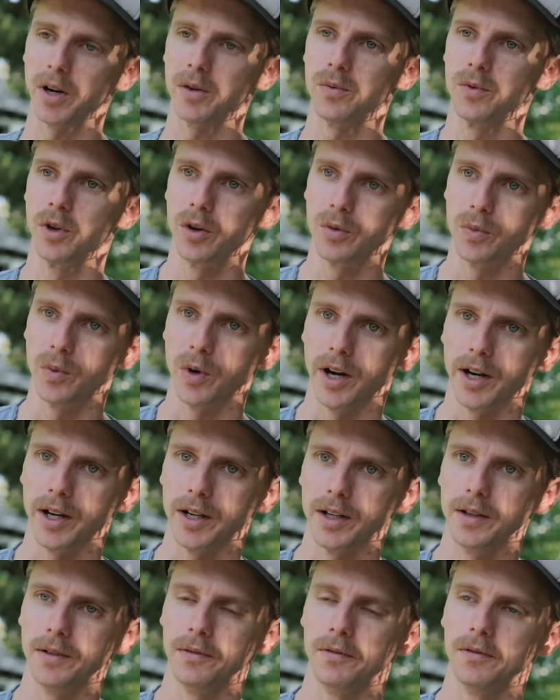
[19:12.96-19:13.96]

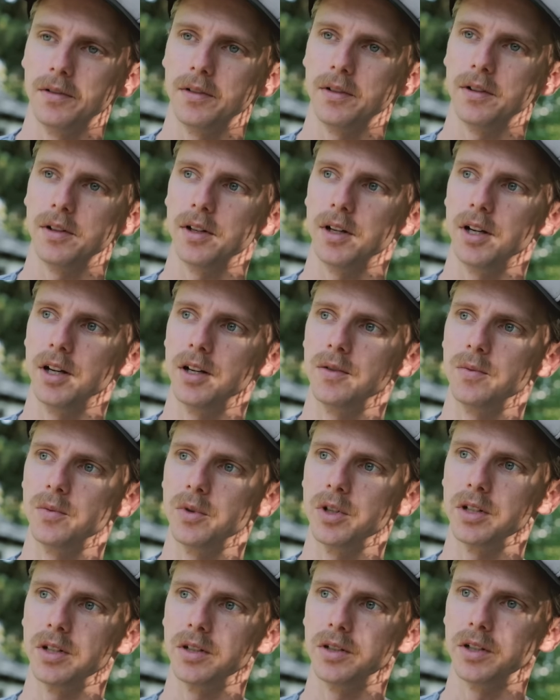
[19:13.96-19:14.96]
Roadway, and
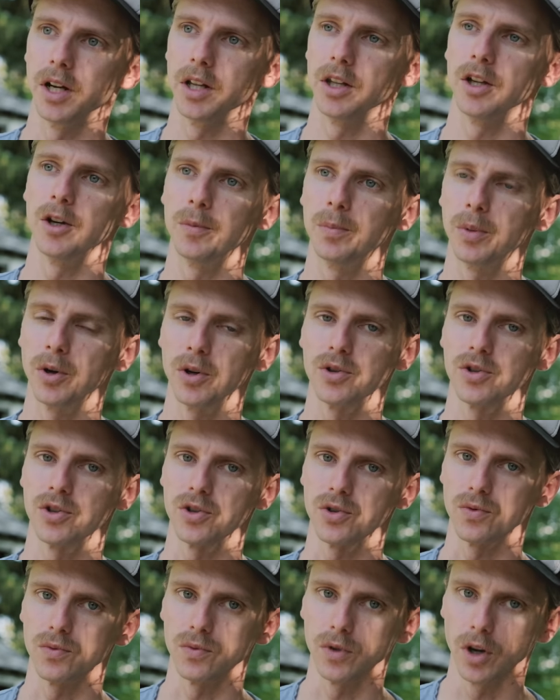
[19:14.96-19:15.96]
when Yellow
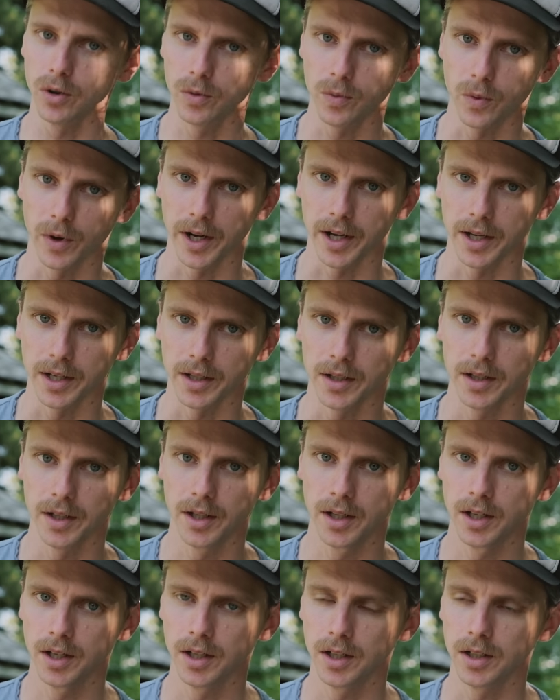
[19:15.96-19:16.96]
purchased Roadway
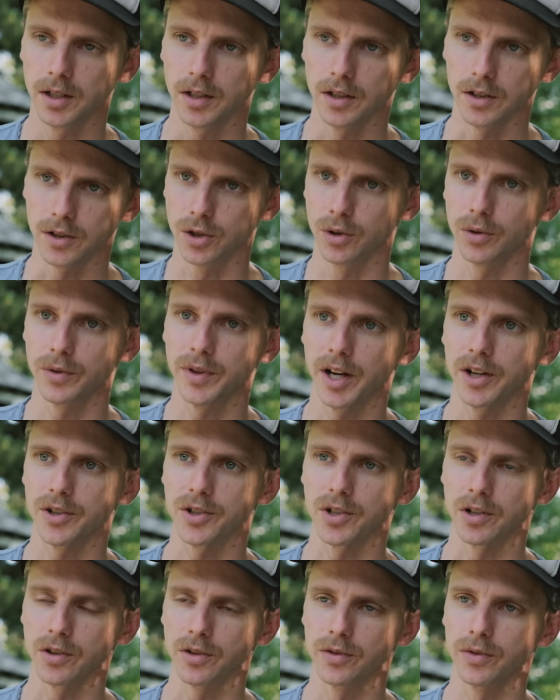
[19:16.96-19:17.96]
in
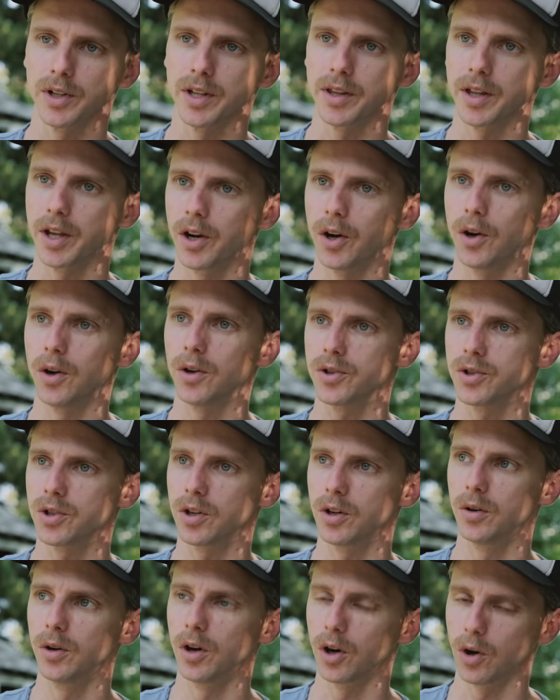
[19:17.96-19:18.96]
2003, they
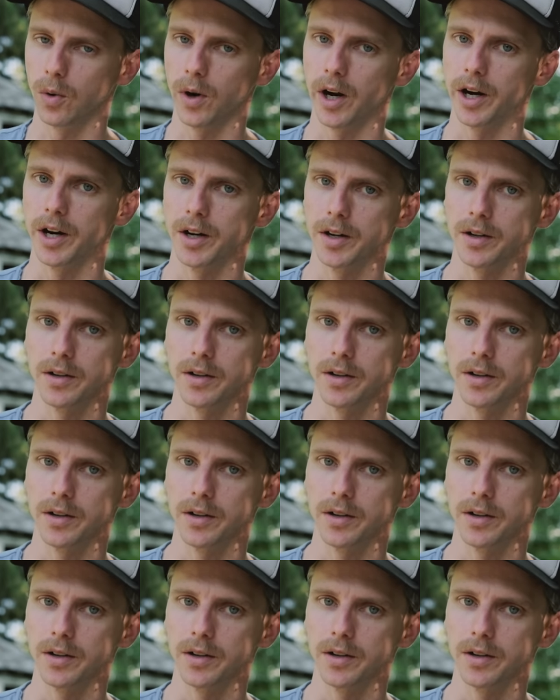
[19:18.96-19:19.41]
also acquired